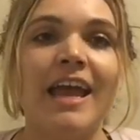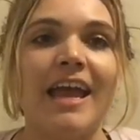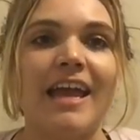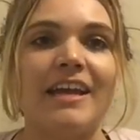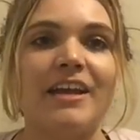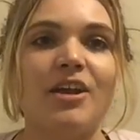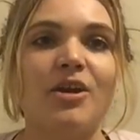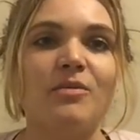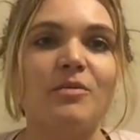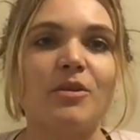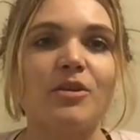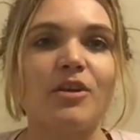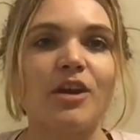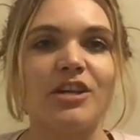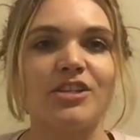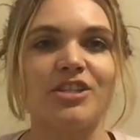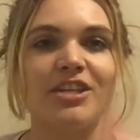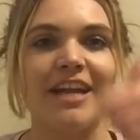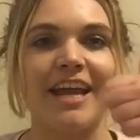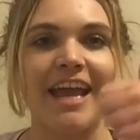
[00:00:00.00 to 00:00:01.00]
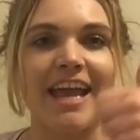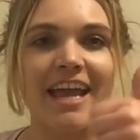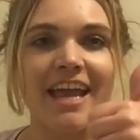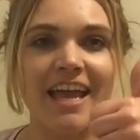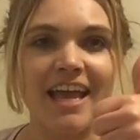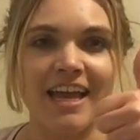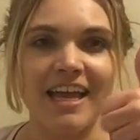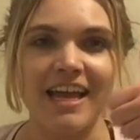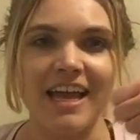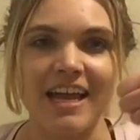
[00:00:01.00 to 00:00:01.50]
and I hope you're crushing it,
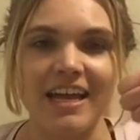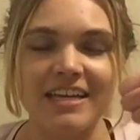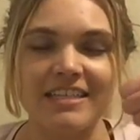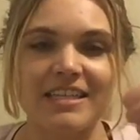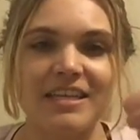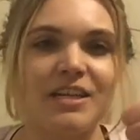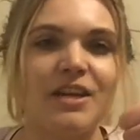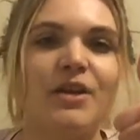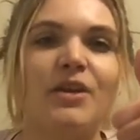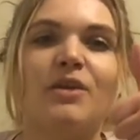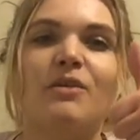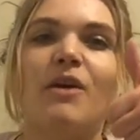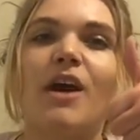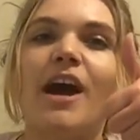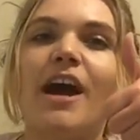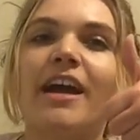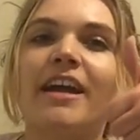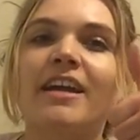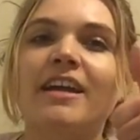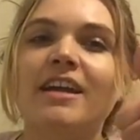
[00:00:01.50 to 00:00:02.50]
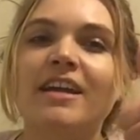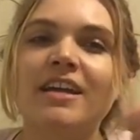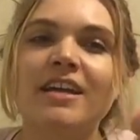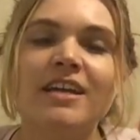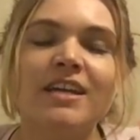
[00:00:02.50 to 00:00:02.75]
because I know you are.